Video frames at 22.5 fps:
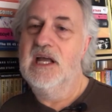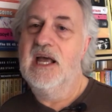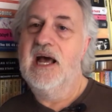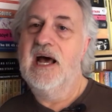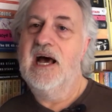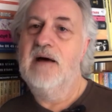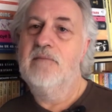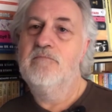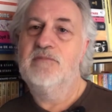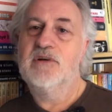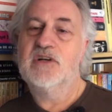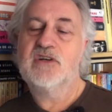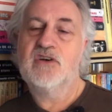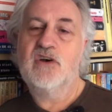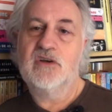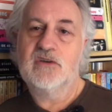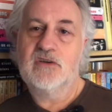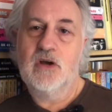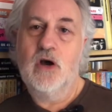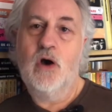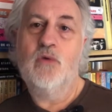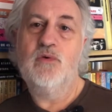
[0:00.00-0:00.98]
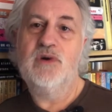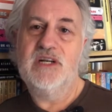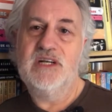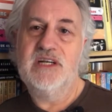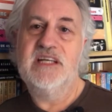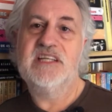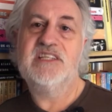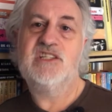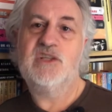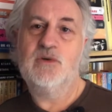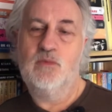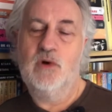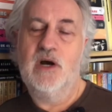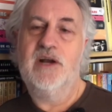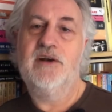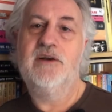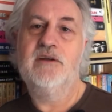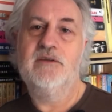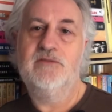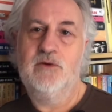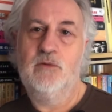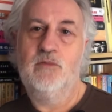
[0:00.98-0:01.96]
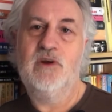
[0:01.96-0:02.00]
But Conan is the
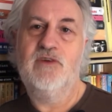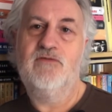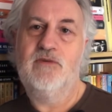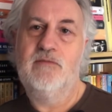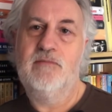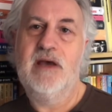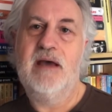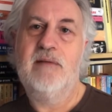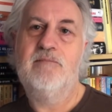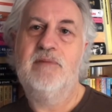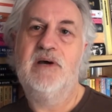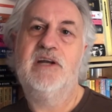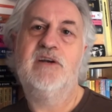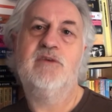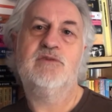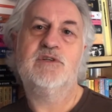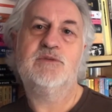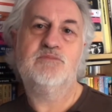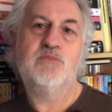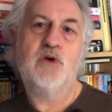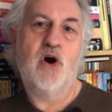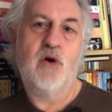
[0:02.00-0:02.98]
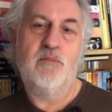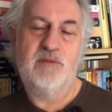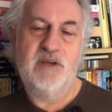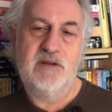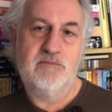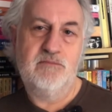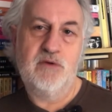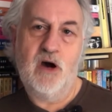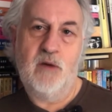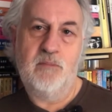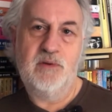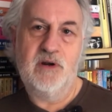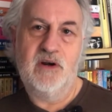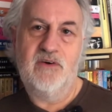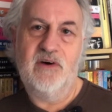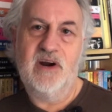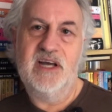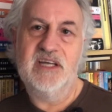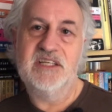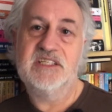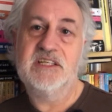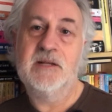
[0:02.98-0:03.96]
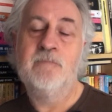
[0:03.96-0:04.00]
one that we remember, and who has been
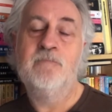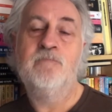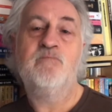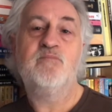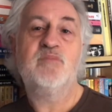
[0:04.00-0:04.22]
popularized